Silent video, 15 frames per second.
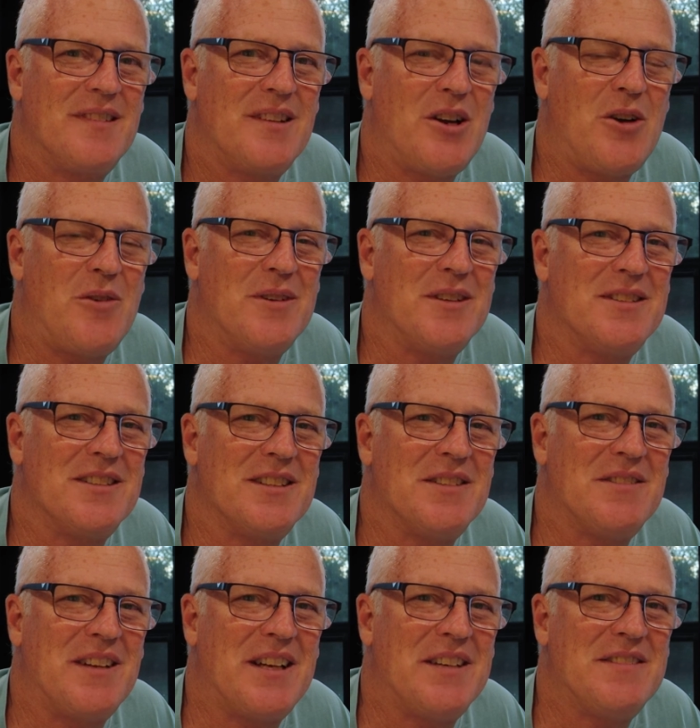always
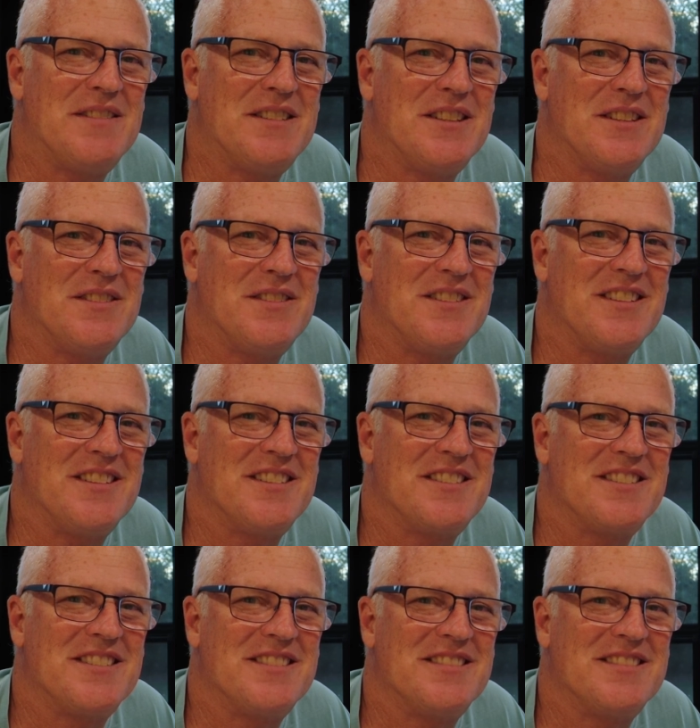live life to the fullest.